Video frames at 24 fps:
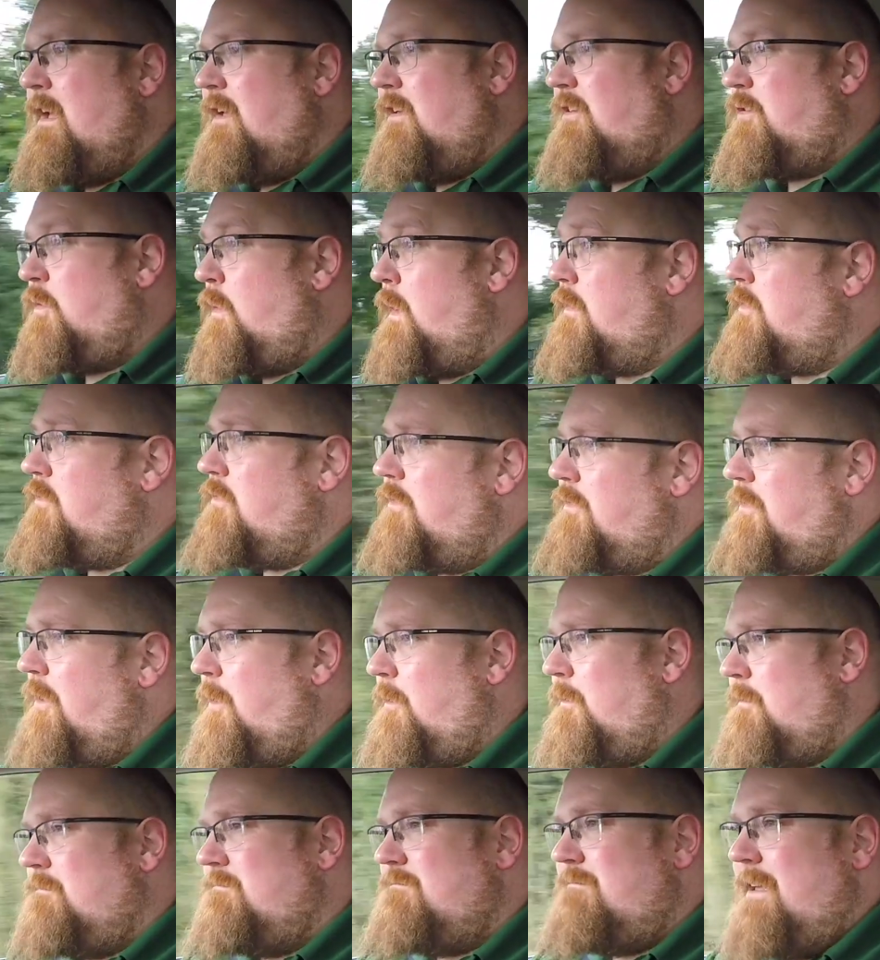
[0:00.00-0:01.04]
so as a
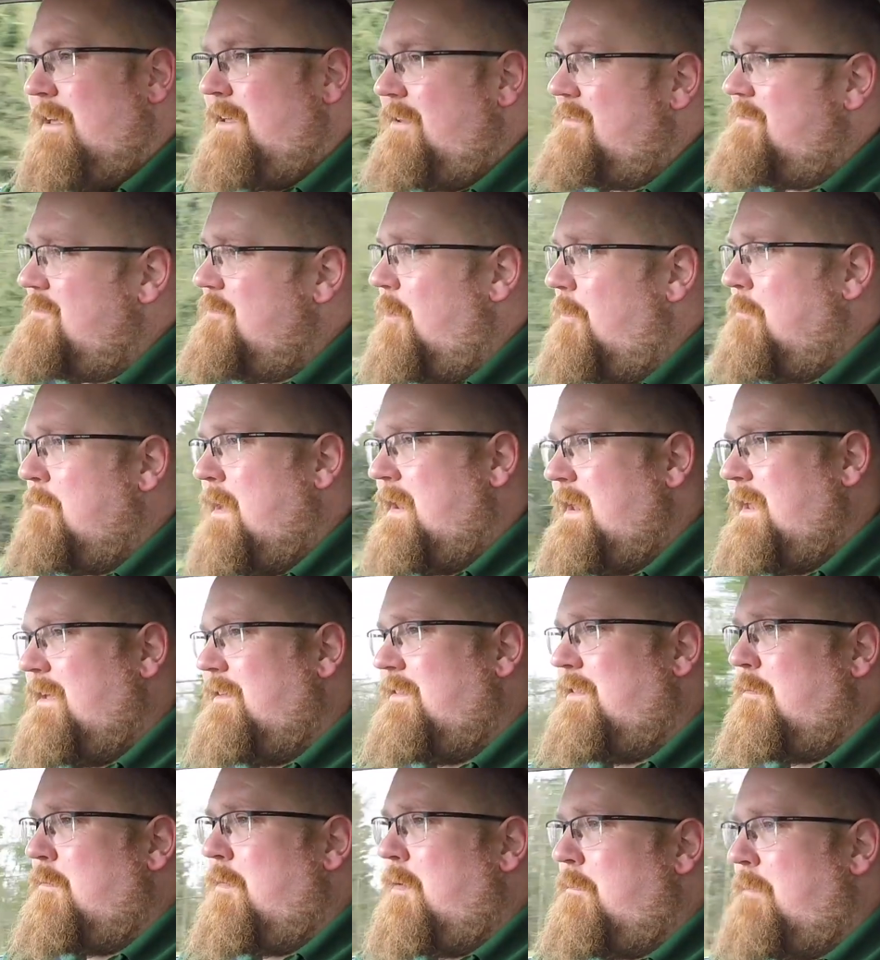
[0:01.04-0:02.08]
result there's not many of
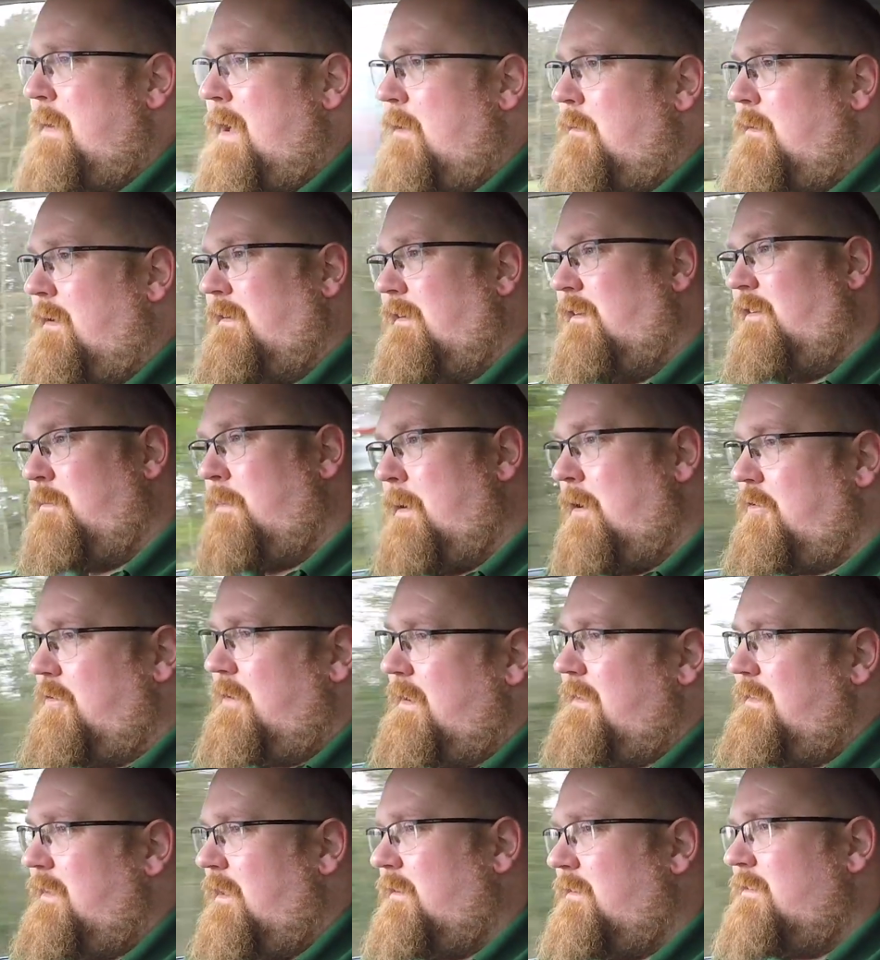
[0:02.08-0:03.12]
them about, and
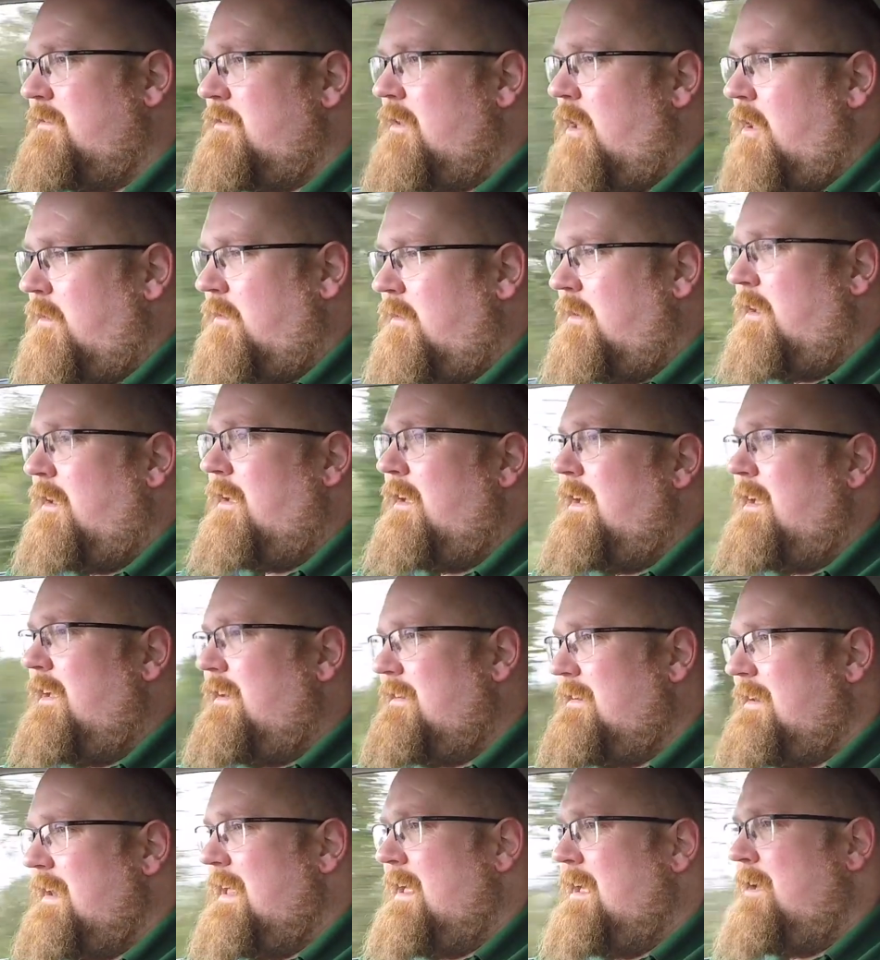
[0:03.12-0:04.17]
especially there's none
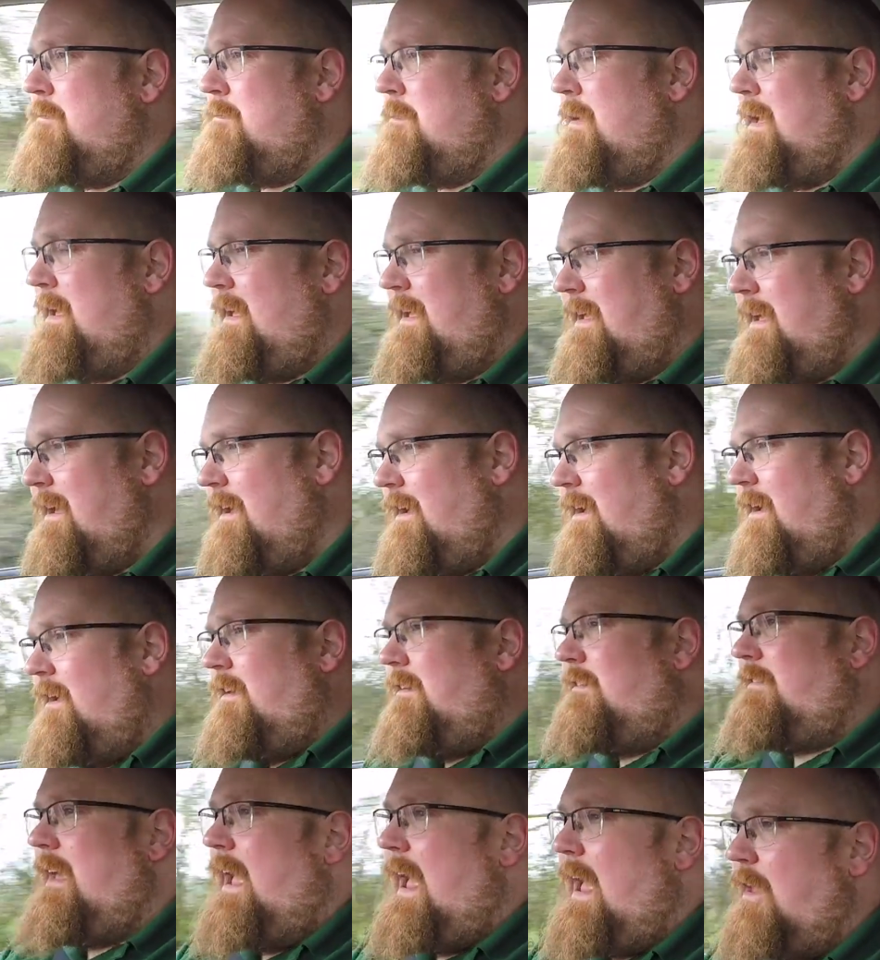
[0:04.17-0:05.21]
near me.
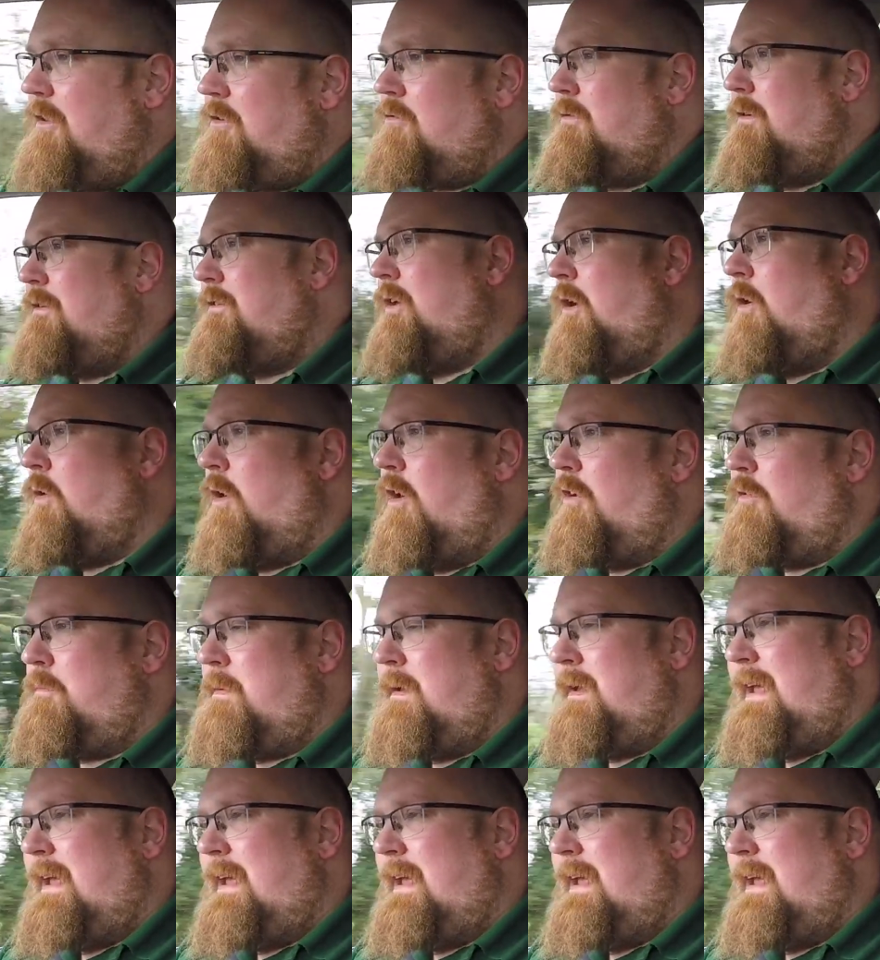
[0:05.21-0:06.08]
So as a result, I've been